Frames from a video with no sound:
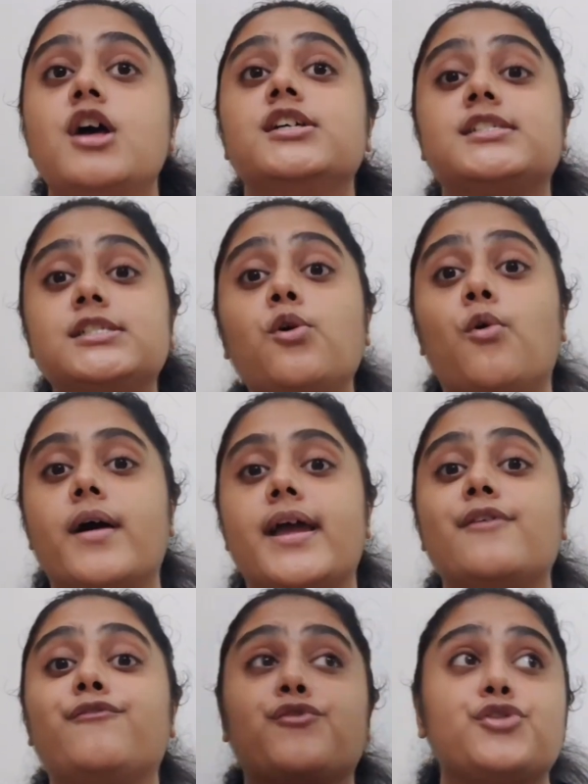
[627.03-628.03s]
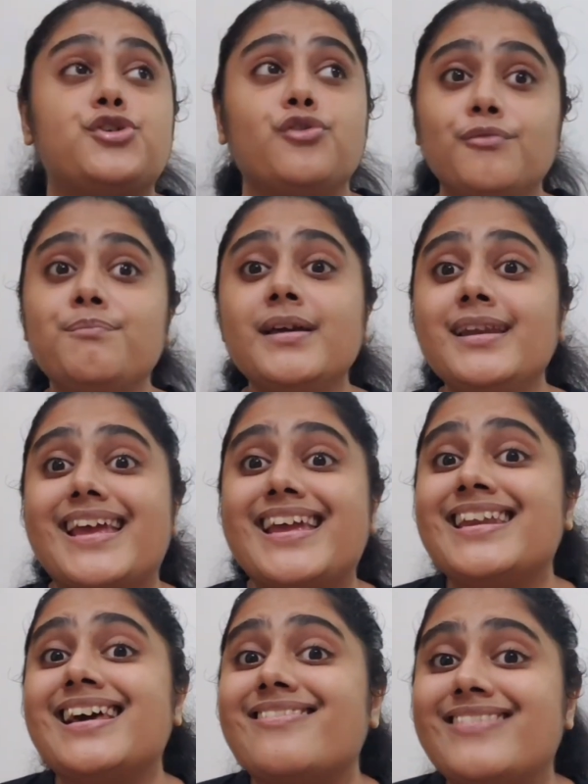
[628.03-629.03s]
So, if you've been
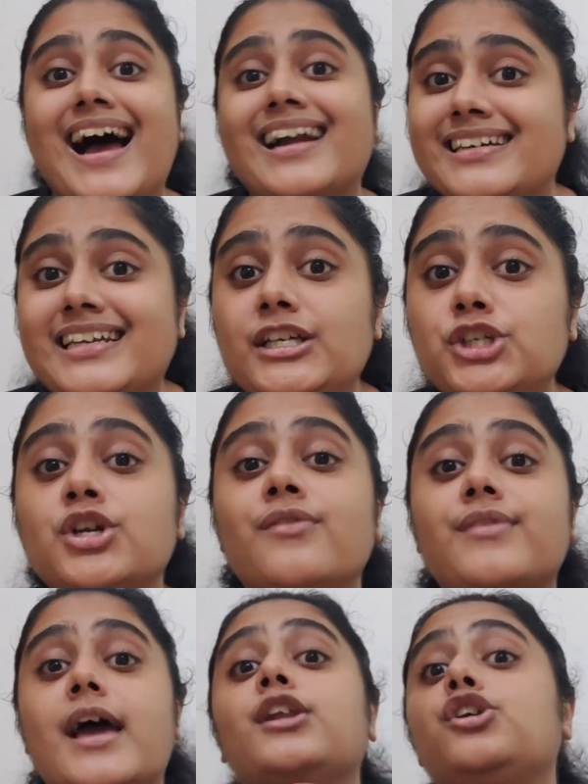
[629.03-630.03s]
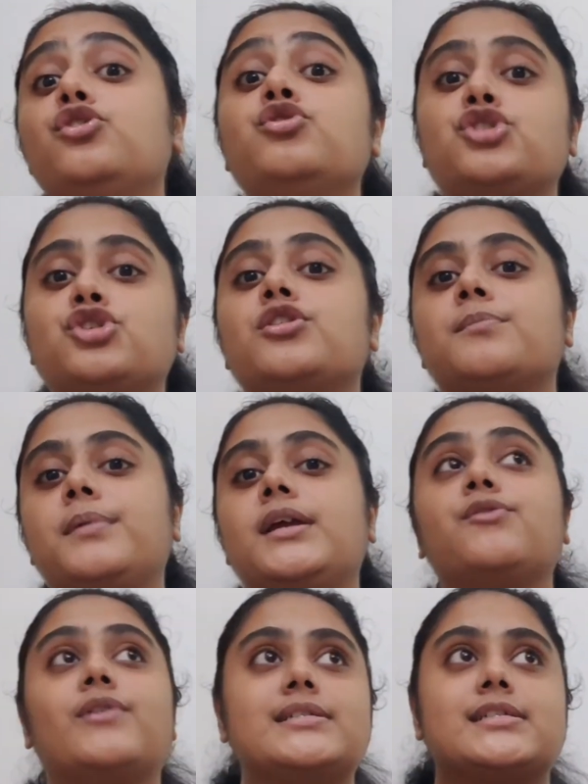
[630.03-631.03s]
in that niche, then you should be
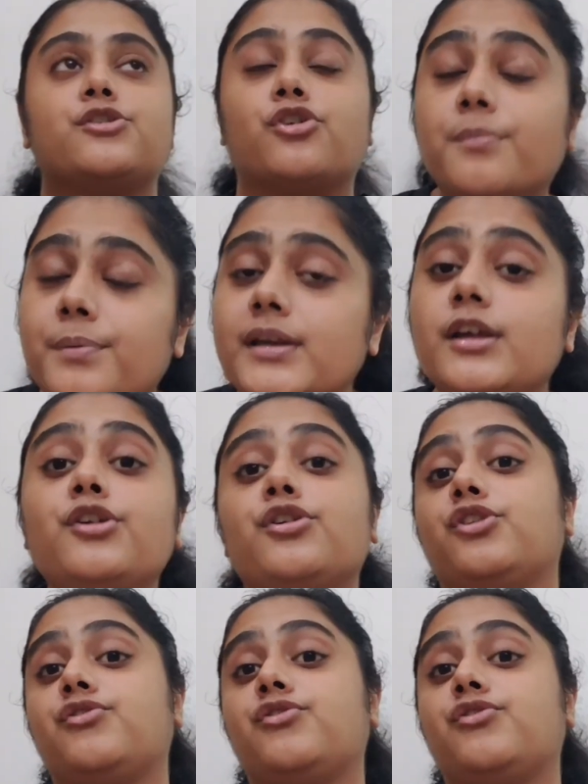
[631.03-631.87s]
raising your opinion,